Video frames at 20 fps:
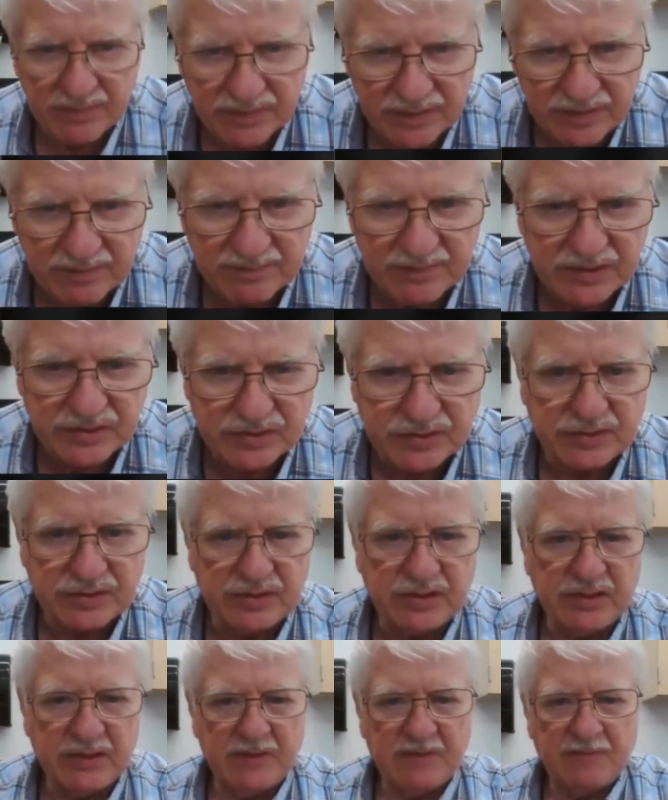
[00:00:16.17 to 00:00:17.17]
them, it's
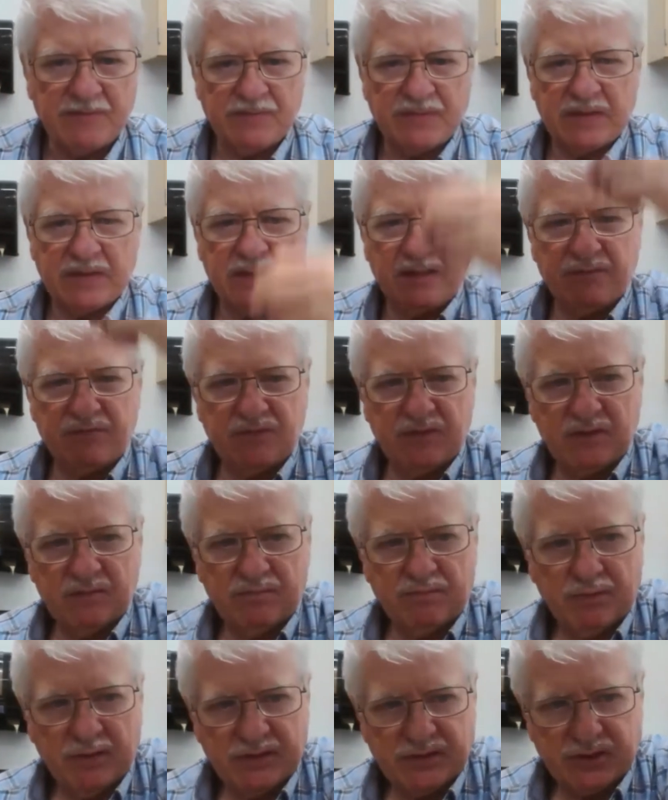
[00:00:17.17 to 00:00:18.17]
if you
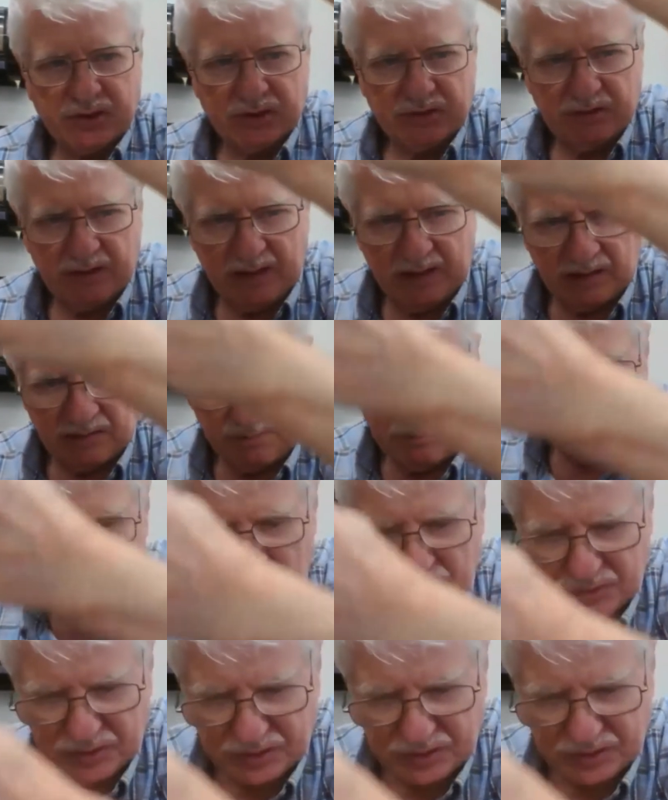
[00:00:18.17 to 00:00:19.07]
put your elbows